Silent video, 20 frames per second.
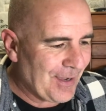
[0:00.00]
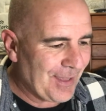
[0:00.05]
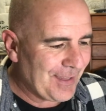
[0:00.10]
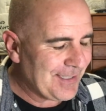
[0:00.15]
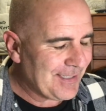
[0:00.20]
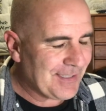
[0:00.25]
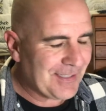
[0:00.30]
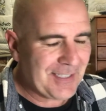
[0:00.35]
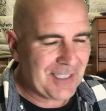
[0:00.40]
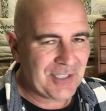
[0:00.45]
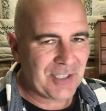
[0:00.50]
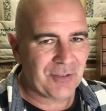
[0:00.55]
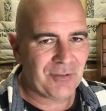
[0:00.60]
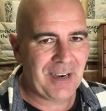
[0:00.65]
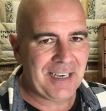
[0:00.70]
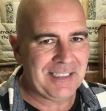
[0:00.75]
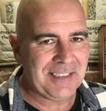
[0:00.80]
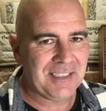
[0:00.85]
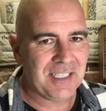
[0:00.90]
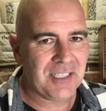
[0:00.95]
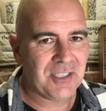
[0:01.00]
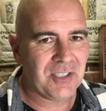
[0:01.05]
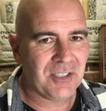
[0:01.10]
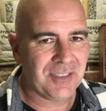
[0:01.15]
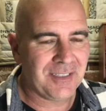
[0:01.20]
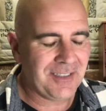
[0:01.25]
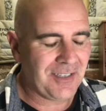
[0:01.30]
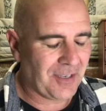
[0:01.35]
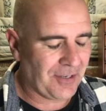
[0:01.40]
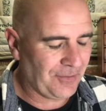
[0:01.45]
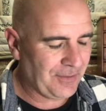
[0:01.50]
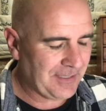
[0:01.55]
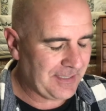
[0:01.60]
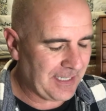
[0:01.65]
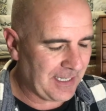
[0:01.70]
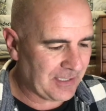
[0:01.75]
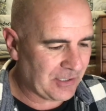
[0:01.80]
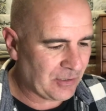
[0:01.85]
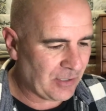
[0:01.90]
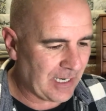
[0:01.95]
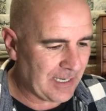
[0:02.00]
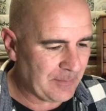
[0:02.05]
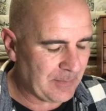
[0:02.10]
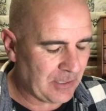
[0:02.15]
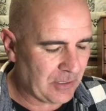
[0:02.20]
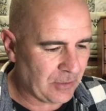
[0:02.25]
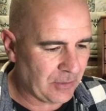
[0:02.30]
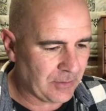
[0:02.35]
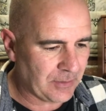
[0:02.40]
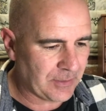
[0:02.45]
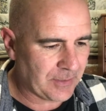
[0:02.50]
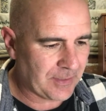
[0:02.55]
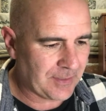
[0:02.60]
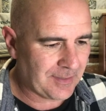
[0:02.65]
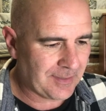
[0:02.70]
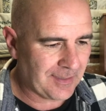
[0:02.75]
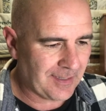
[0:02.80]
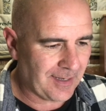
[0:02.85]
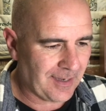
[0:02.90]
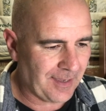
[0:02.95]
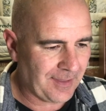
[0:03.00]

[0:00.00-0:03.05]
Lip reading: this is such a great section. I want to say it's great because